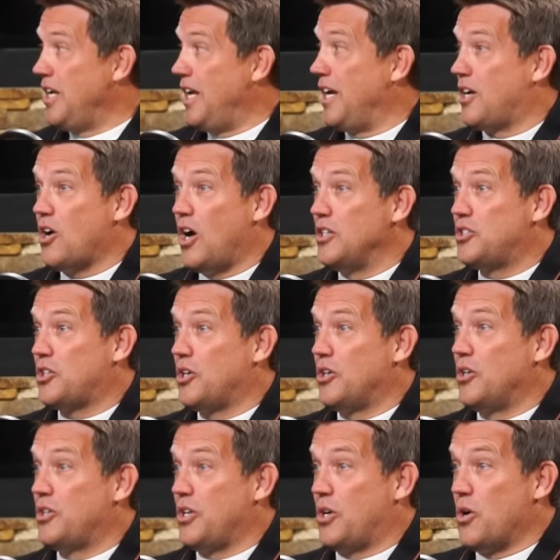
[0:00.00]
it caused
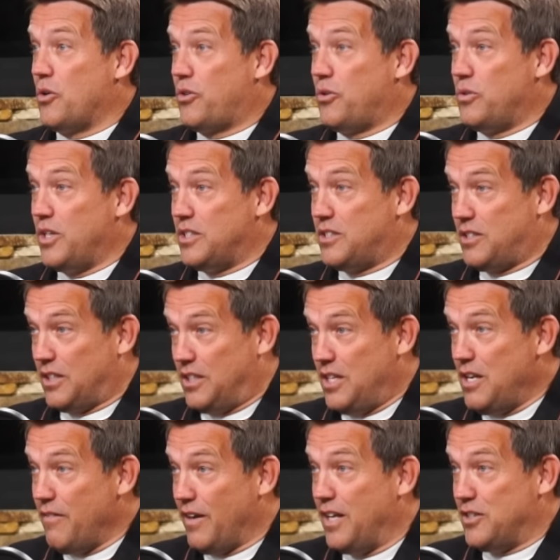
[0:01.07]
her to go through this
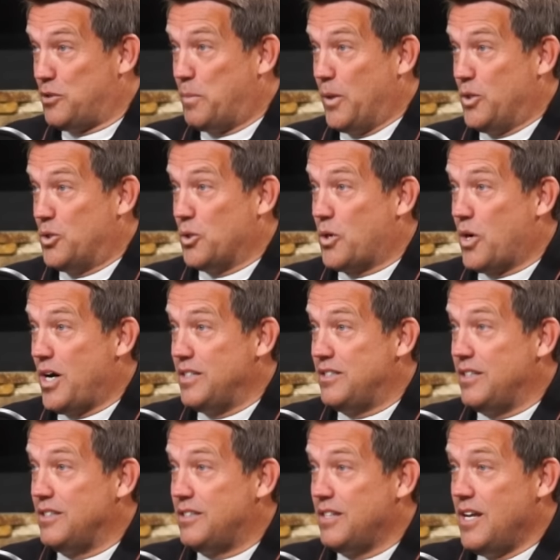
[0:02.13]
significant spiritual
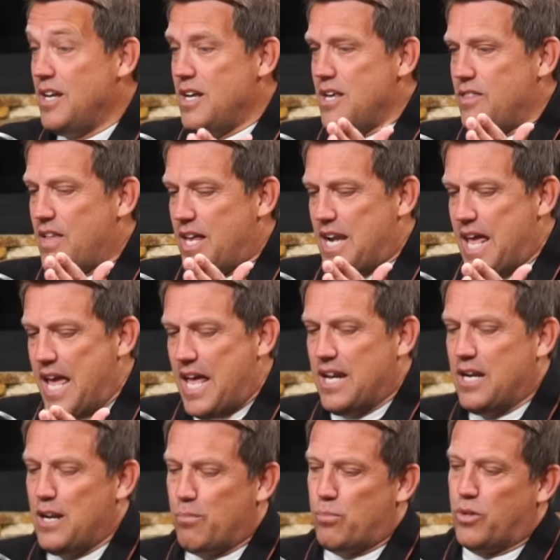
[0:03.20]
crisis that
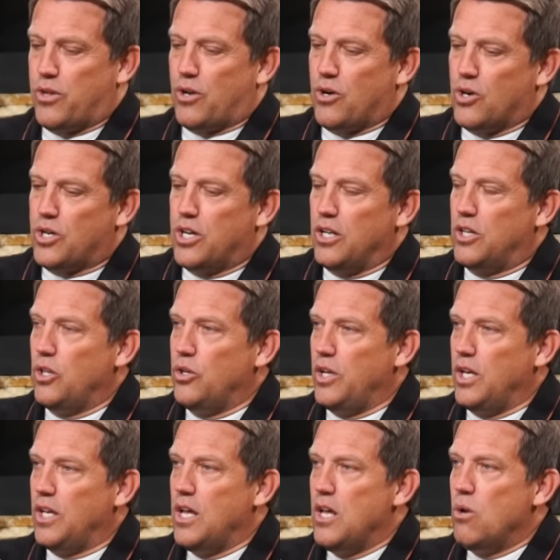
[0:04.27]
ended up with her
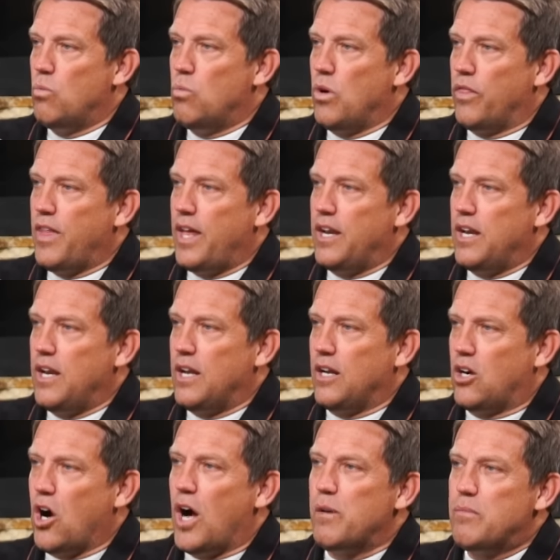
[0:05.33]
concluding, well, then
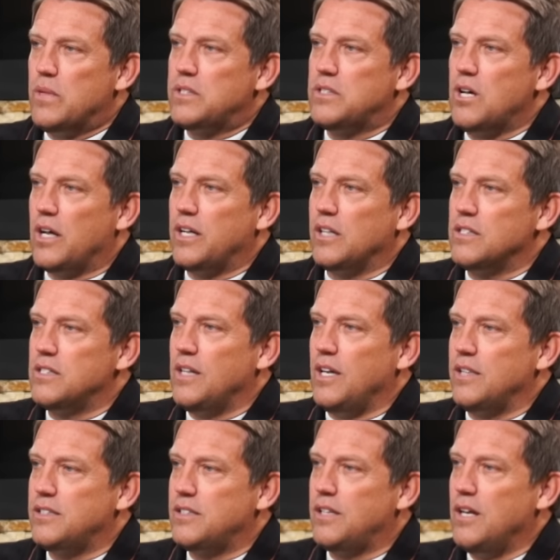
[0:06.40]
God must not
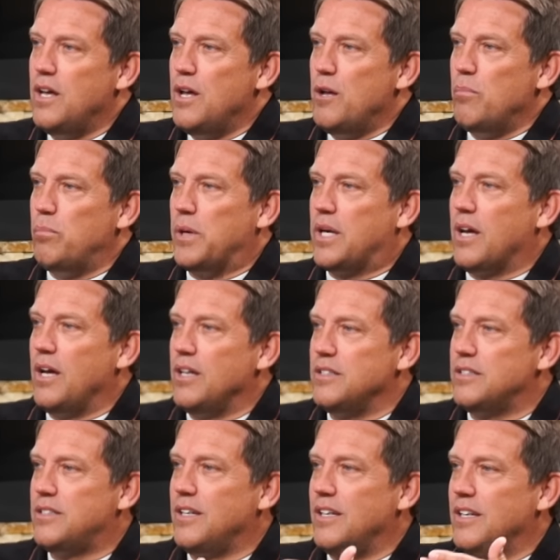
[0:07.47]
exist because